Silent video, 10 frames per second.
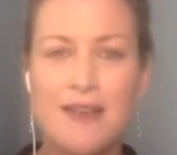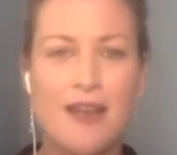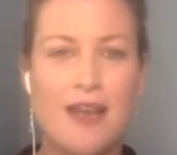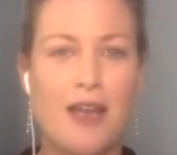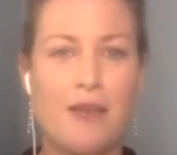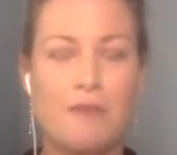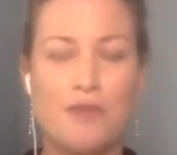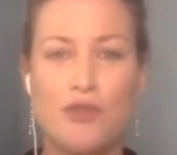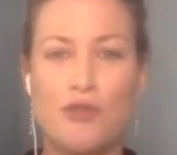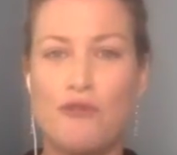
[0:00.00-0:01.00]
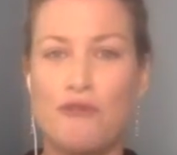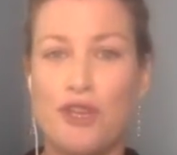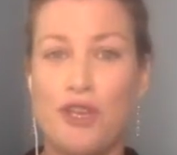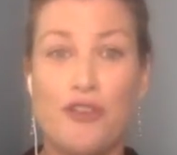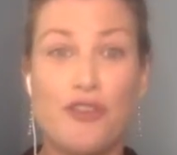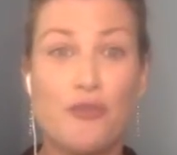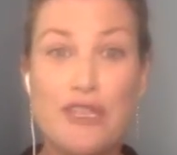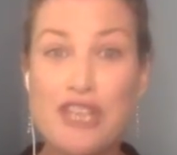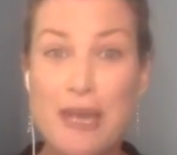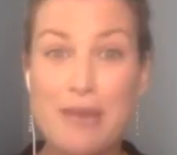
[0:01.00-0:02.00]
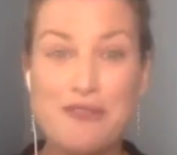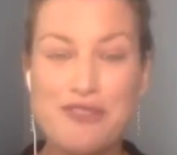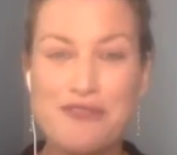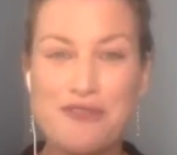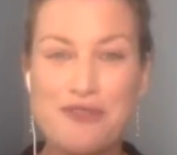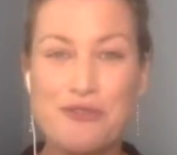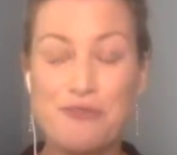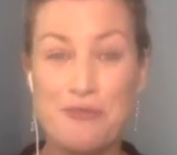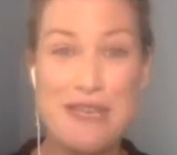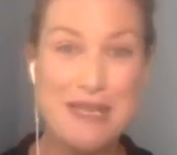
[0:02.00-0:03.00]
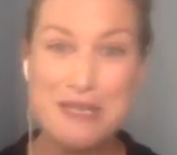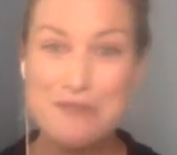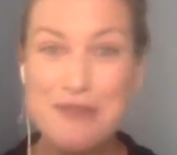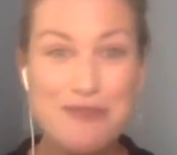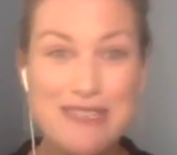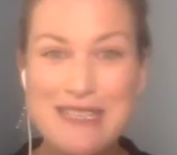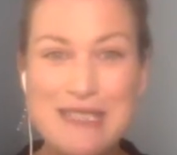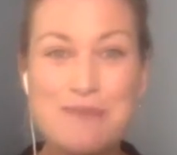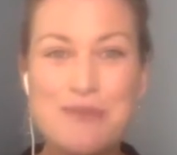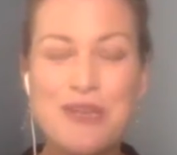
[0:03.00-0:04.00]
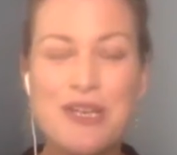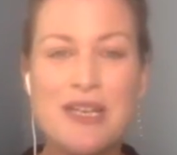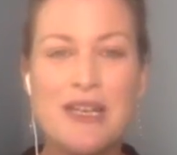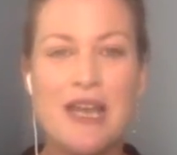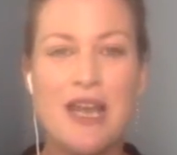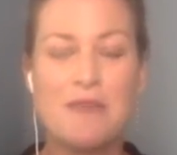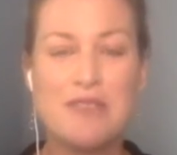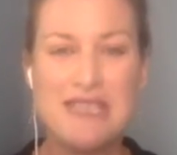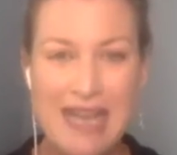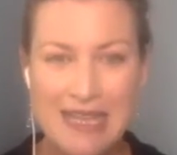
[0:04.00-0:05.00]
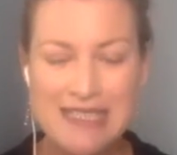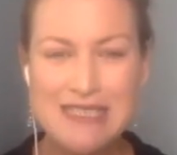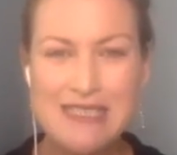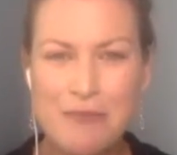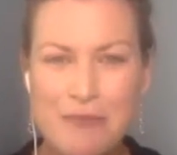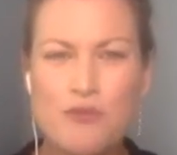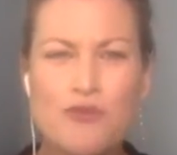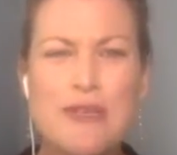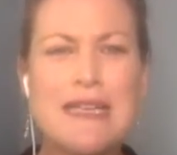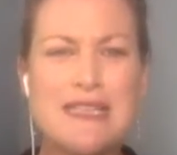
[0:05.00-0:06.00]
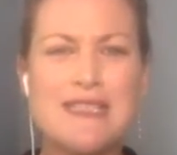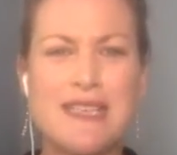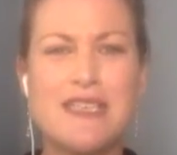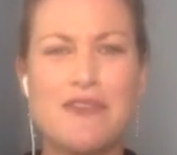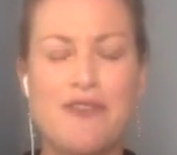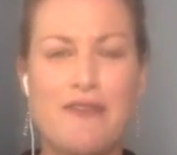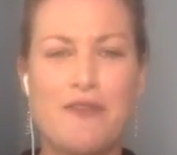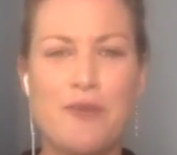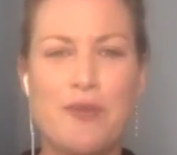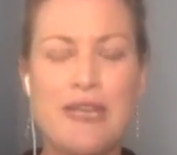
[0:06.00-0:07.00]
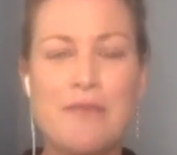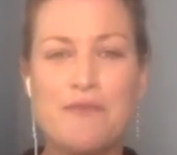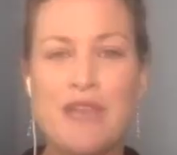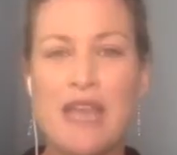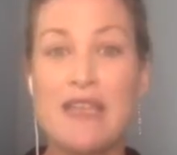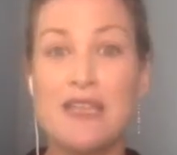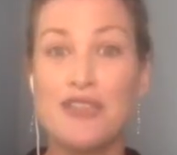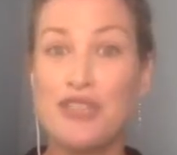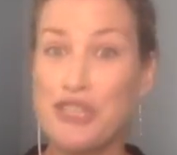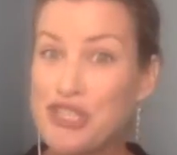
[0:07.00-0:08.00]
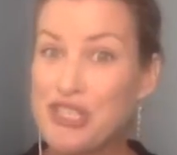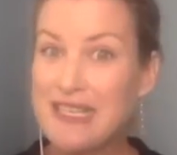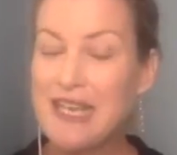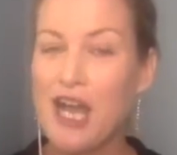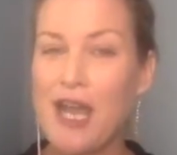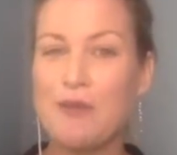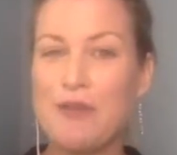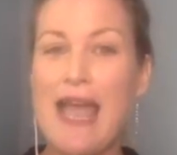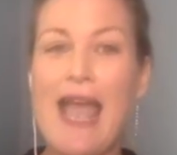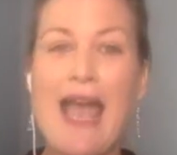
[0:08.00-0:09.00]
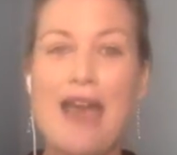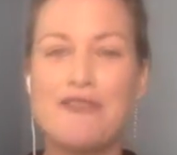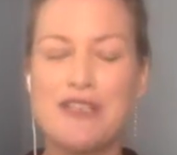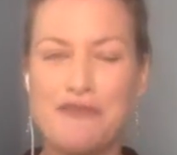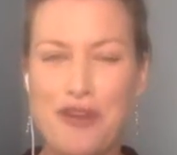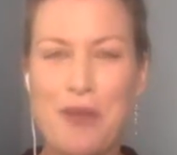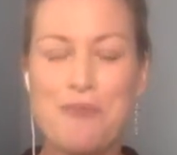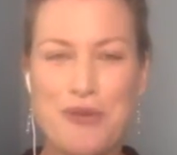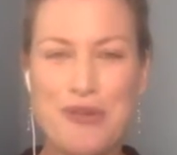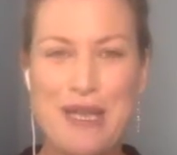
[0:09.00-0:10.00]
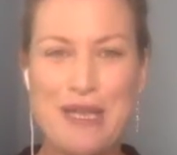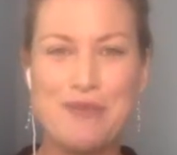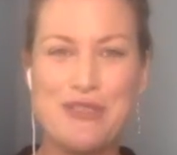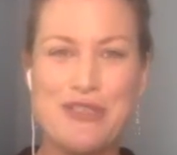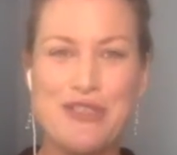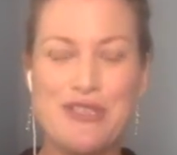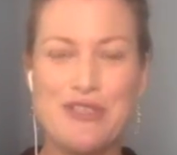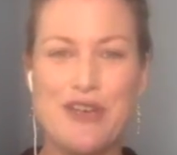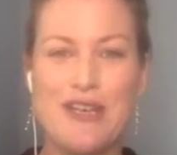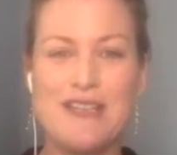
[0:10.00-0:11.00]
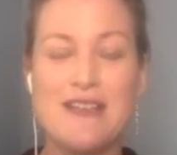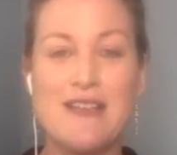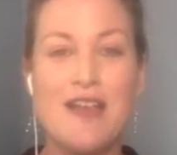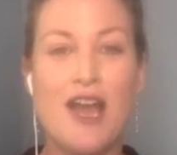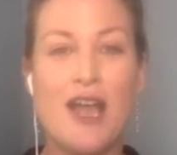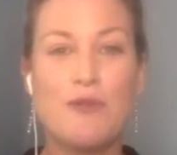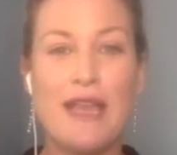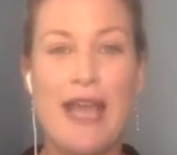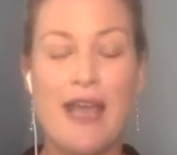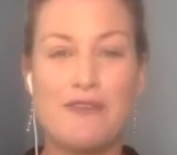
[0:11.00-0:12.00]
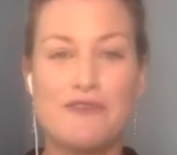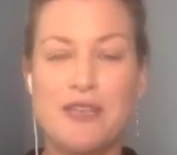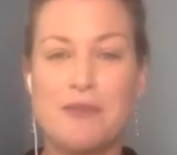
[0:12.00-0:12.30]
um, your, you know, three chapters of your yet to be released book. Um, so that's something really sexy for everybody. And then additionally, I will have, it's very important how you position this, guys. I will have some